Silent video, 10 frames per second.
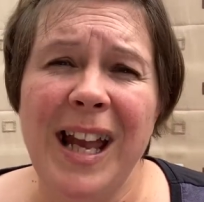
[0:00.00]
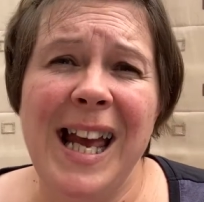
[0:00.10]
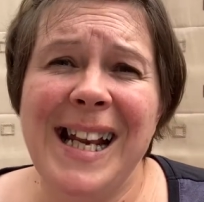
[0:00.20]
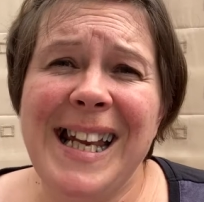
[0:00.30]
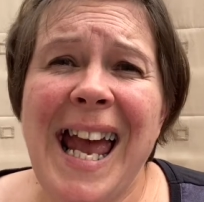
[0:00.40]

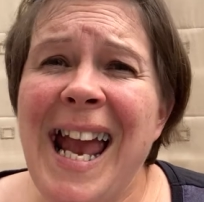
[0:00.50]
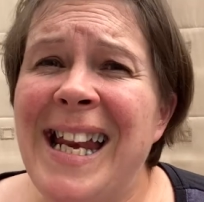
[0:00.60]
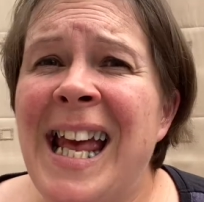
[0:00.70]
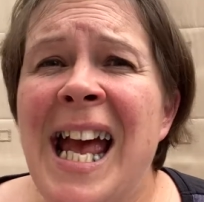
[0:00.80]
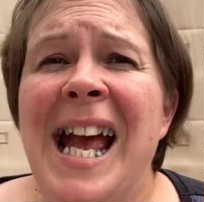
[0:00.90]
And
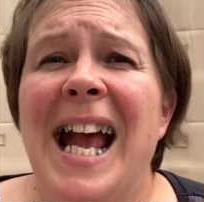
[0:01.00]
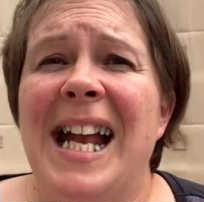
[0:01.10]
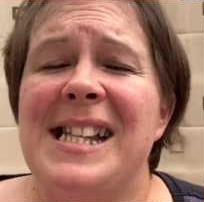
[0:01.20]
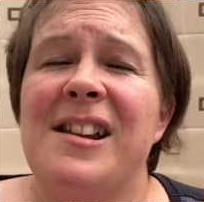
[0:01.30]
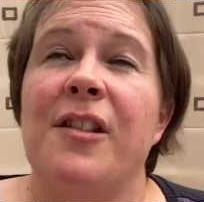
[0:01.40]
again,
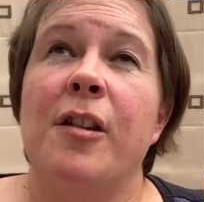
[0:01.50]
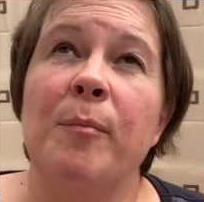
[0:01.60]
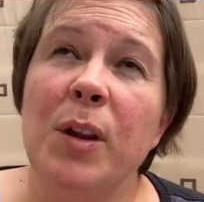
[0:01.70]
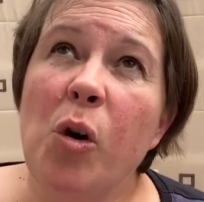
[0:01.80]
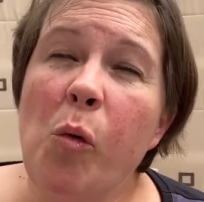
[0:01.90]
it's
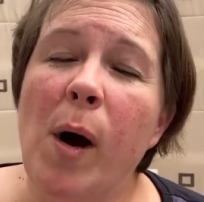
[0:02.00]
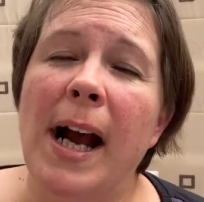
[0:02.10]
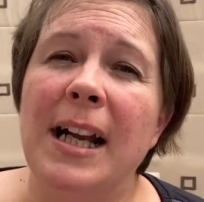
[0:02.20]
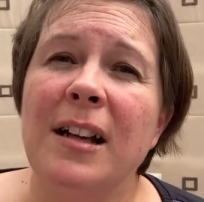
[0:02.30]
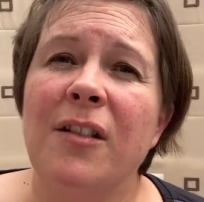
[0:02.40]
them
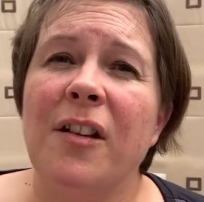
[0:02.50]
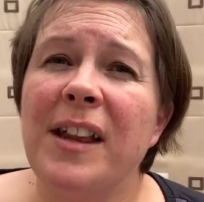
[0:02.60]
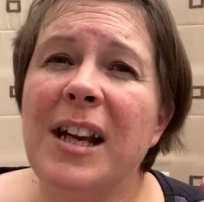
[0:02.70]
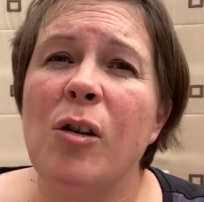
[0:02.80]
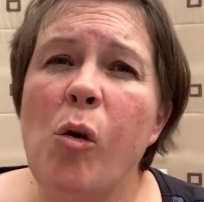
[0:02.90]
knowing that they
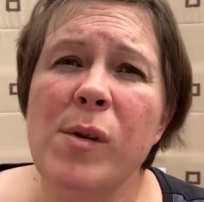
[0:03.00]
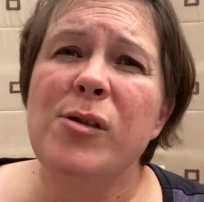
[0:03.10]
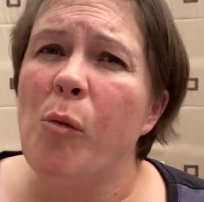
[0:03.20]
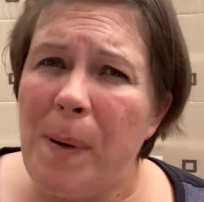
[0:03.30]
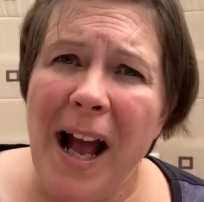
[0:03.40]
can always
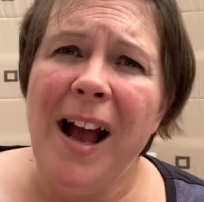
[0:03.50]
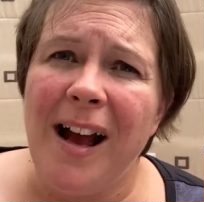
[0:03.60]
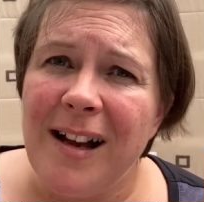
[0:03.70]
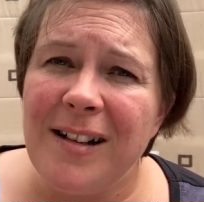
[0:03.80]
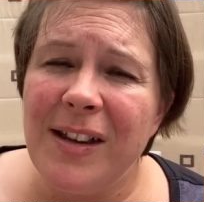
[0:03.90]
go
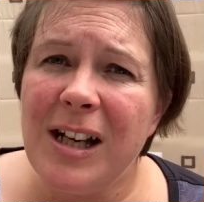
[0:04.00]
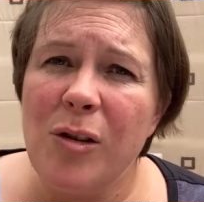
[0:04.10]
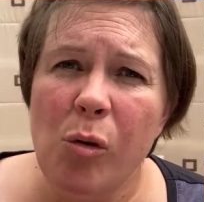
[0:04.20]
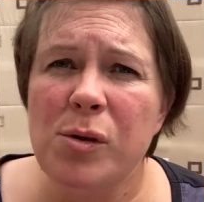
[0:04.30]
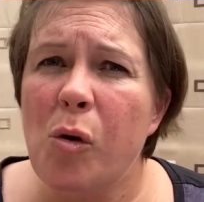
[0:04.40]
back. They can
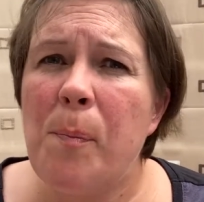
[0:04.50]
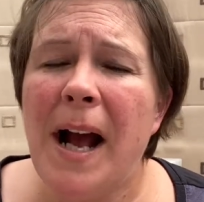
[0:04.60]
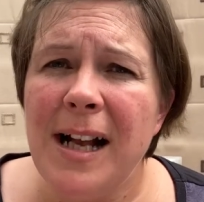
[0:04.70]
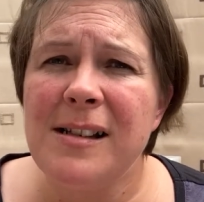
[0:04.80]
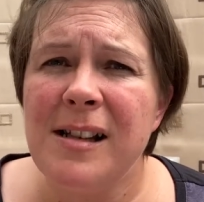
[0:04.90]
always go
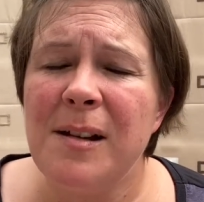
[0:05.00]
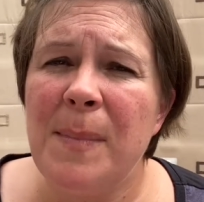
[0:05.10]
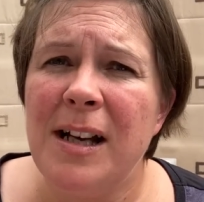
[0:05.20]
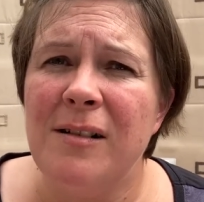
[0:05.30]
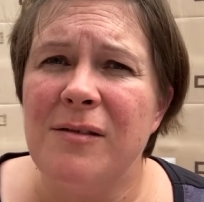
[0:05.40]
back to the
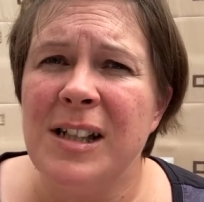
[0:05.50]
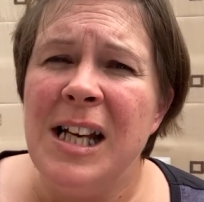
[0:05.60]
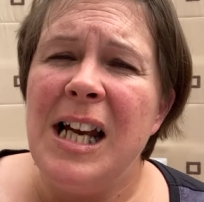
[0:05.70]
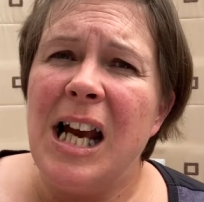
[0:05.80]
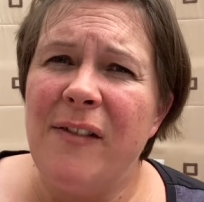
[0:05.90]
mild
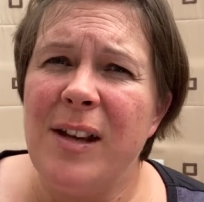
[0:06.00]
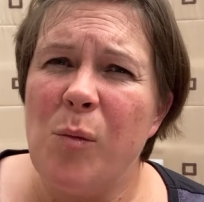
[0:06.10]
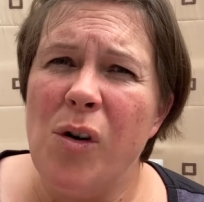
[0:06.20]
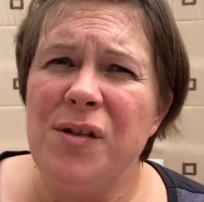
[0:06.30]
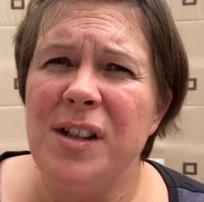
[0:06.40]
if they
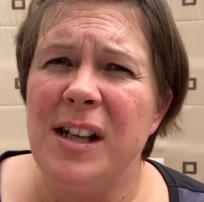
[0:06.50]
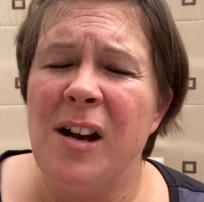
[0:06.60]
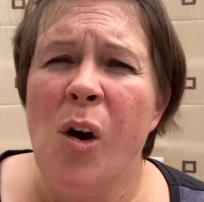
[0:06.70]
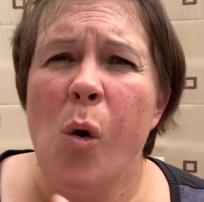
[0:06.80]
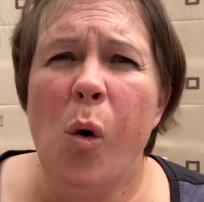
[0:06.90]
wanted it.
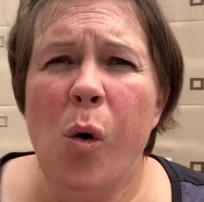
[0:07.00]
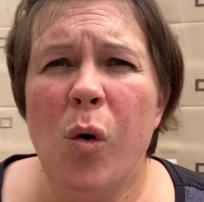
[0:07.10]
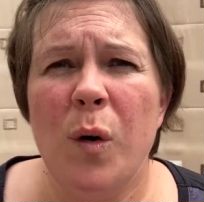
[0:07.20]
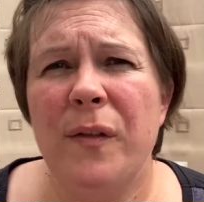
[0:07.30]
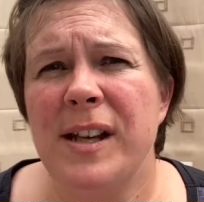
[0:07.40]

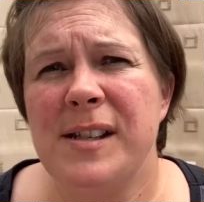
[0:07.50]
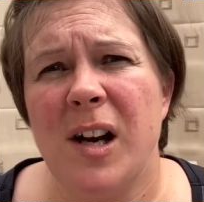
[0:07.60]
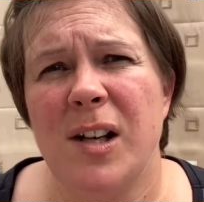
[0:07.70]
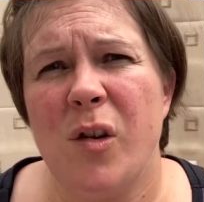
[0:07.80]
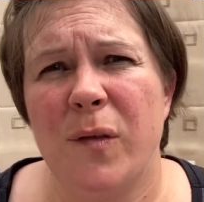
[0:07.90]
Or if they
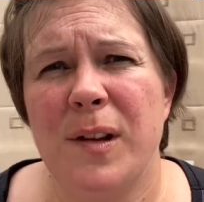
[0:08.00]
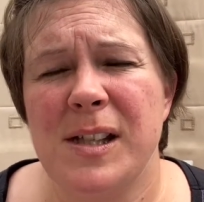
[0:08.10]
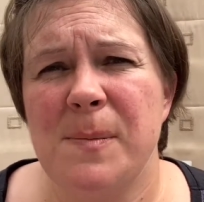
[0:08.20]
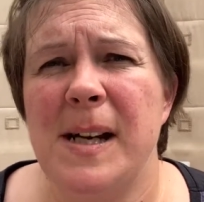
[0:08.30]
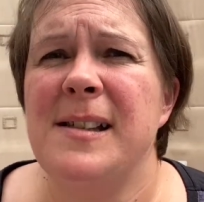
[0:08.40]
started off at the
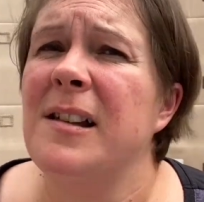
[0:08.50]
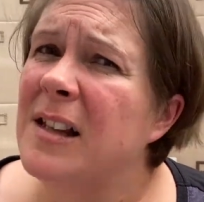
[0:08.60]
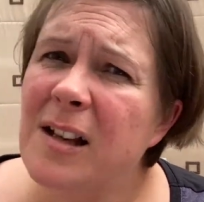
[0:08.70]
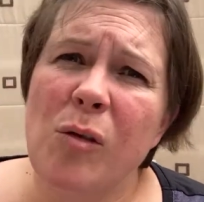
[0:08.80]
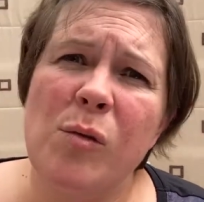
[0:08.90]
spicy, they
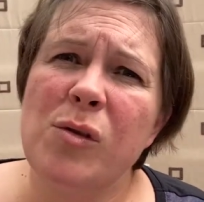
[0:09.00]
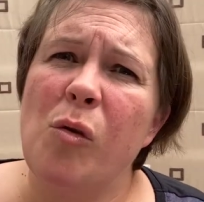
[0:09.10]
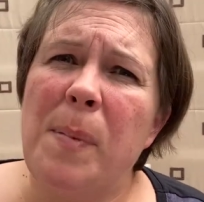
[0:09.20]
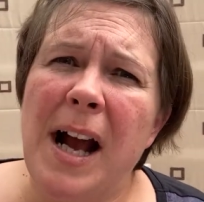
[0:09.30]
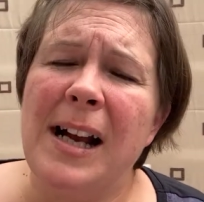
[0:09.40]
can always go
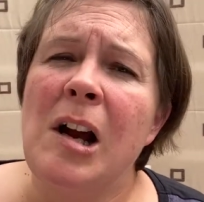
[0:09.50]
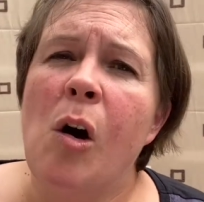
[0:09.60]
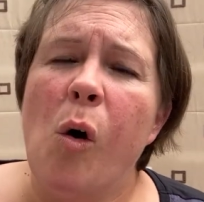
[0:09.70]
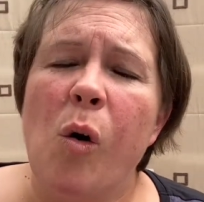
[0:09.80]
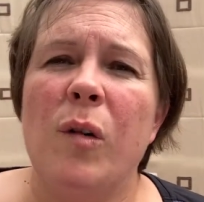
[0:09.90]
back.
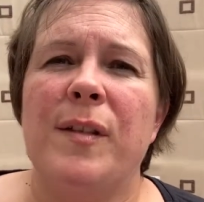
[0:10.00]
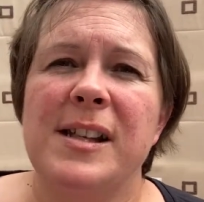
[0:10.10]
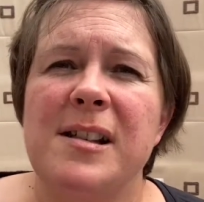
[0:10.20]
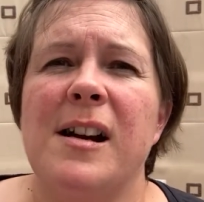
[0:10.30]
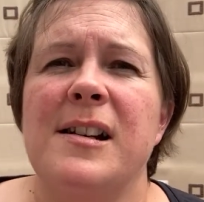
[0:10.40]
Or if they
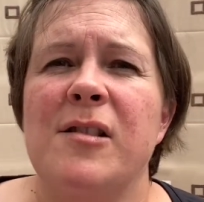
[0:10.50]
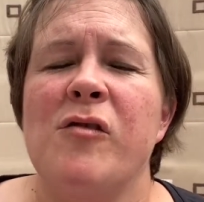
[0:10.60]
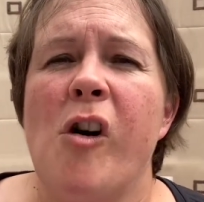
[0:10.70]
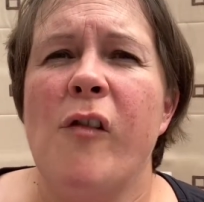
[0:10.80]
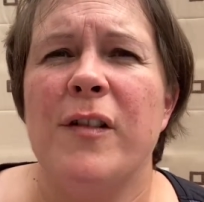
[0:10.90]
started
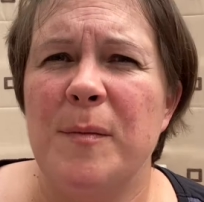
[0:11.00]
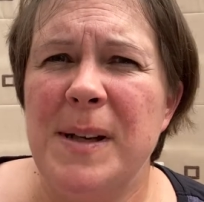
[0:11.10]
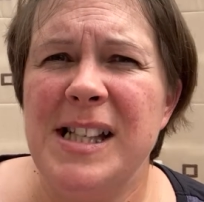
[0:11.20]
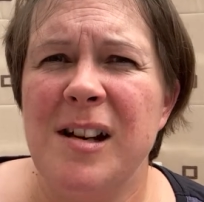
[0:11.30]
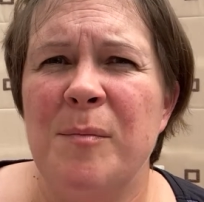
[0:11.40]
off in the
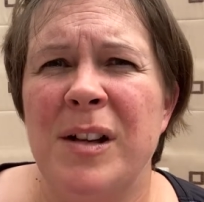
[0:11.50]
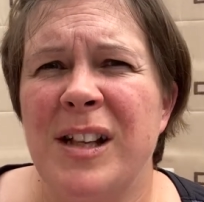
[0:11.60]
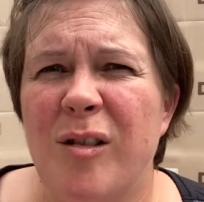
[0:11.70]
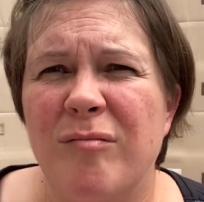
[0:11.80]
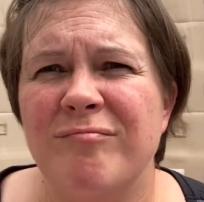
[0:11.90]
medium and they
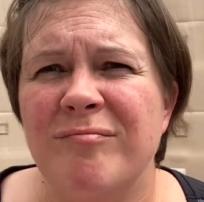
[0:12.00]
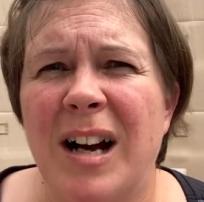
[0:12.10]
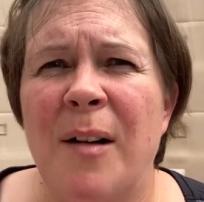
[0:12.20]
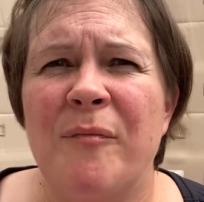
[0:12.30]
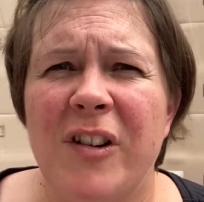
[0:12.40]
go,
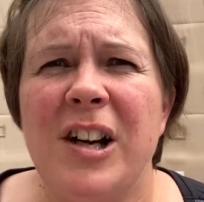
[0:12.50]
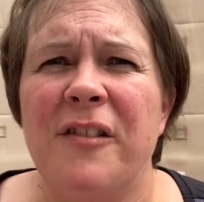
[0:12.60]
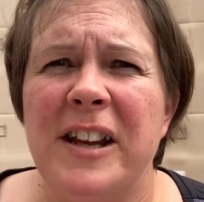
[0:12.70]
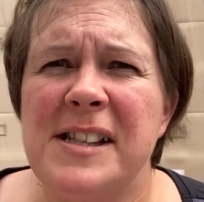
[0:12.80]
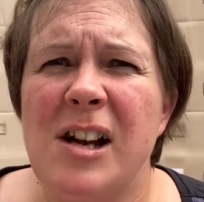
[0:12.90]
I'm figuring
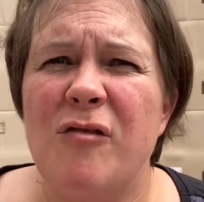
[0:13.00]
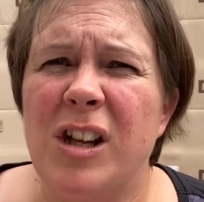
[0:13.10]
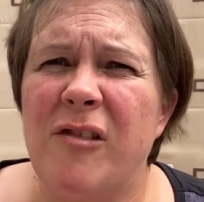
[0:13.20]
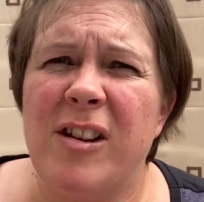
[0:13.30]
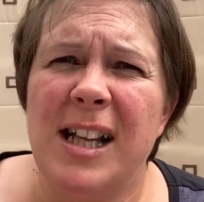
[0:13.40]
this out
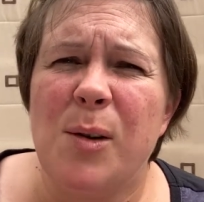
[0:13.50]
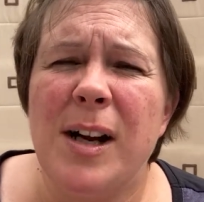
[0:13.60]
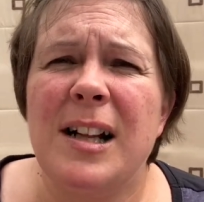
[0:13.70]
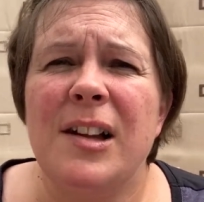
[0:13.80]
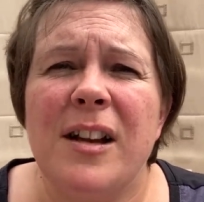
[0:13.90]
really, really
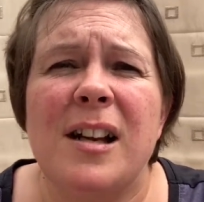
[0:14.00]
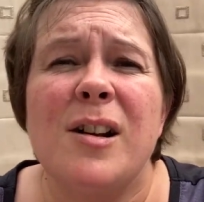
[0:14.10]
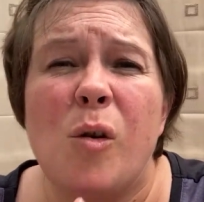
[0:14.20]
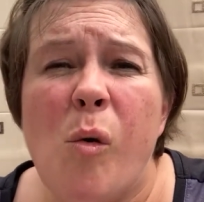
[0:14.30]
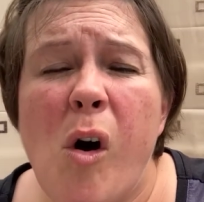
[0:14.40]
quickly, they can
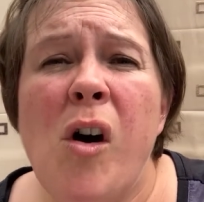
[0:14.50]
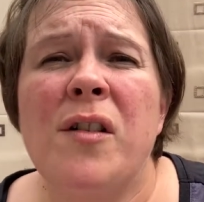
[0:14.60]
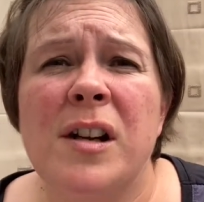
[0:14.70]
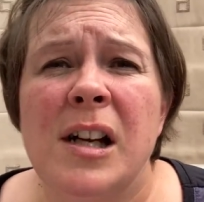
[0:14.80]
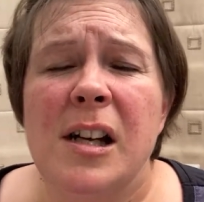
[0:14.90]
go
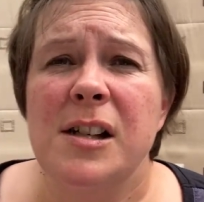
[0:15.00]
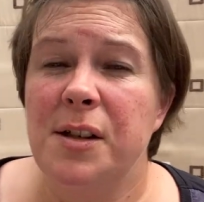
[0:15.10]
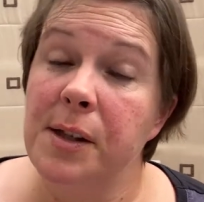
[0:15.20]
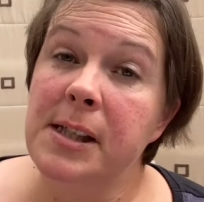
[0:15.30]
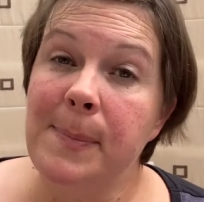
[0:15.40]
on to
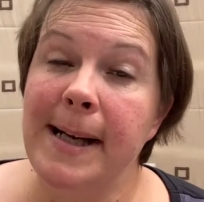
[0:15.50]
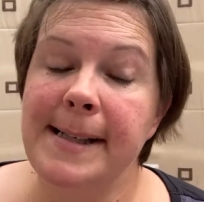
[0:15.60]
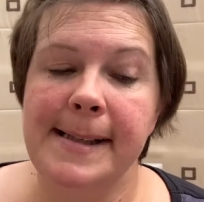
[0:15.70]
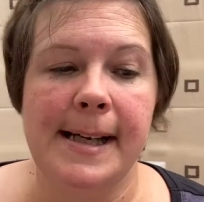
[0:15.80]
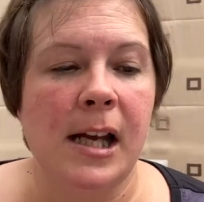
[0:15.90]
the
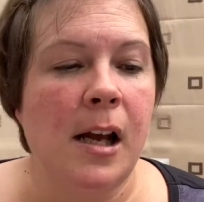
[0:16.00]
spicy.